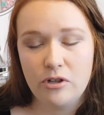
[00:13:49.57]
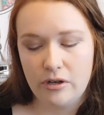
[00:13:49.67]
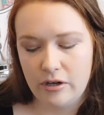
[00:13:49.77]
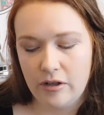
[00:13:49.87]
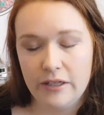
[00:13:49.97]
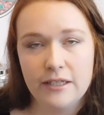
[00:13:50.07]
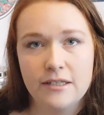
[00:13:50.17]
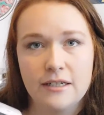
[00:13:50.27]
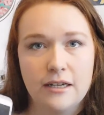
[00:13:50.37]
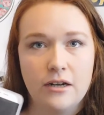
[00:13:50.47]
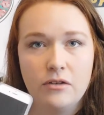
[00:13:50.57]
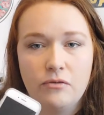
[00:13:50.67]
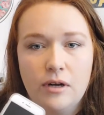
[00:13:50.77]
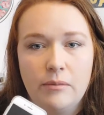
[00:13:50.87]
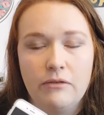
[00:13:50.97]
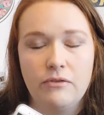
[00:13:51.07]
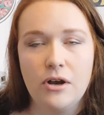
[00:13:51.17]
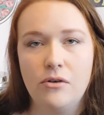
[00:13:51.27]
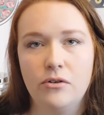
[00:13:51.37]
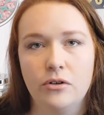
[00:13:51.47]
or I'll like stick it on the front of my
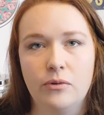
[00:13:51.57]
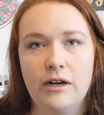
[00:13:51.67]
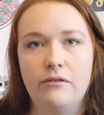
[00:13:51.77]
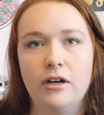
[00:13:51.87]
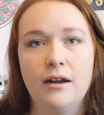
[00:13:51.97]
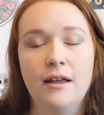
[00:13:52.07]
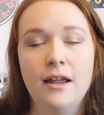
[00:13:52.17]
phone or whatever.